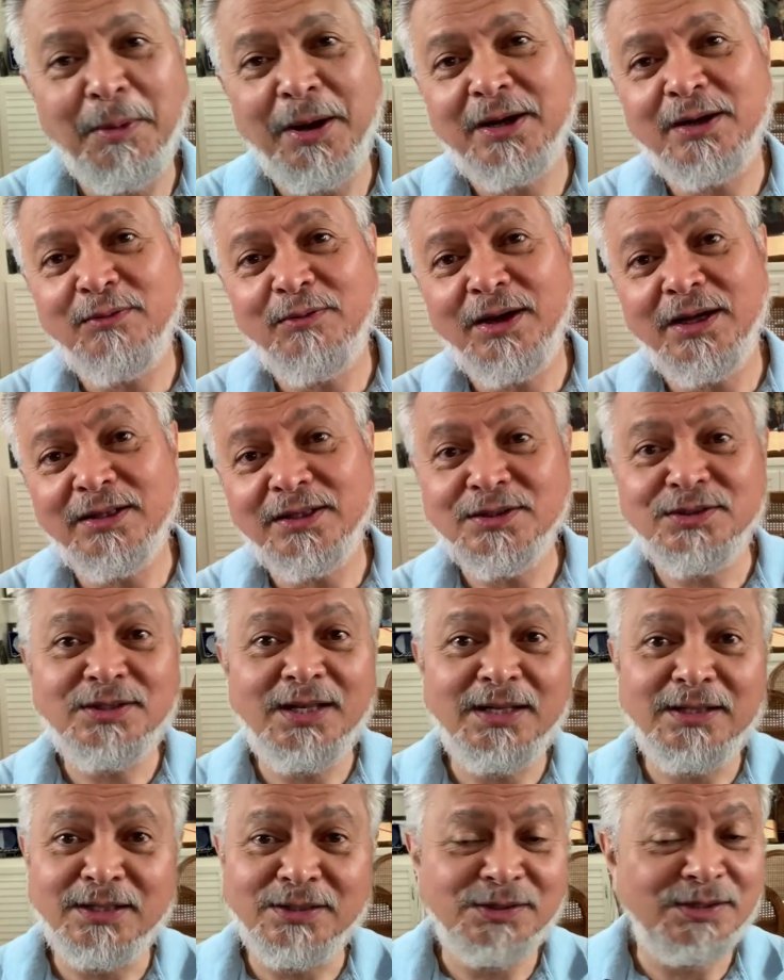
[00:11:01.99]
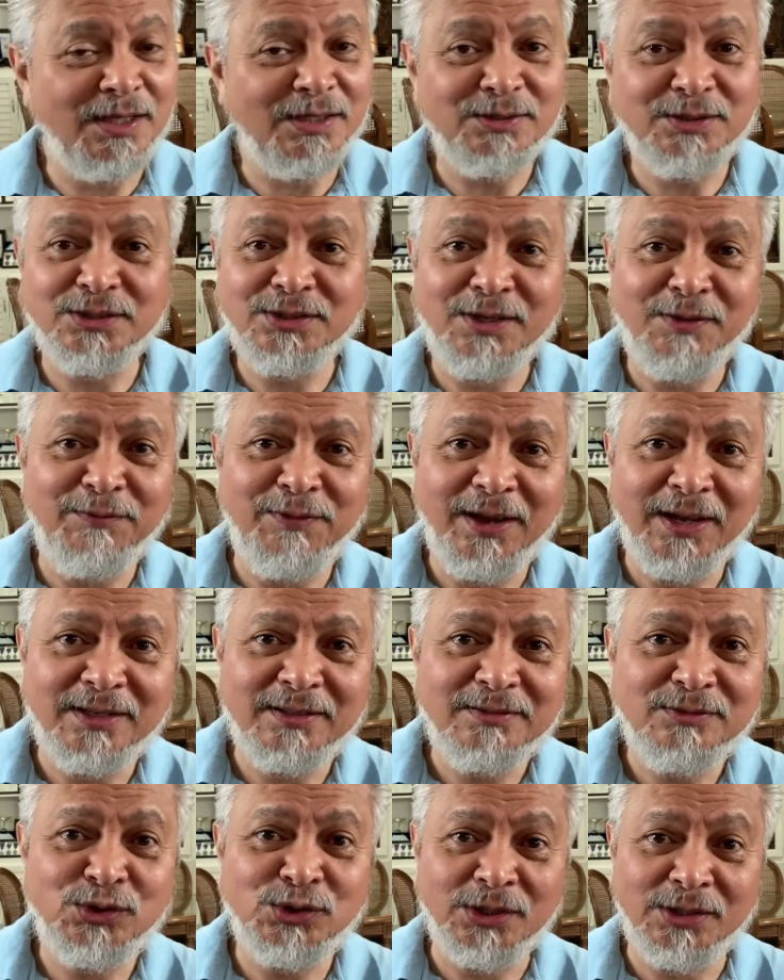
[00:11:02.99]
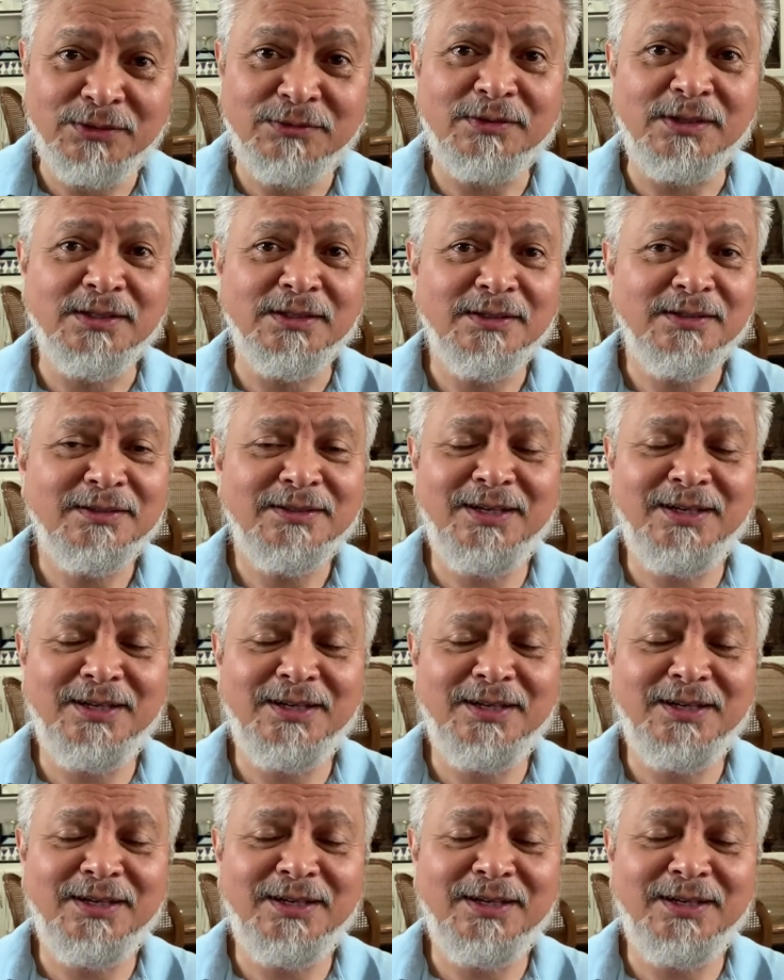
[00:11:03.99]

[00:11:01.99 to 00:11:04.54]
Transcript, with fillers: And by the way, this thing does not just affect children.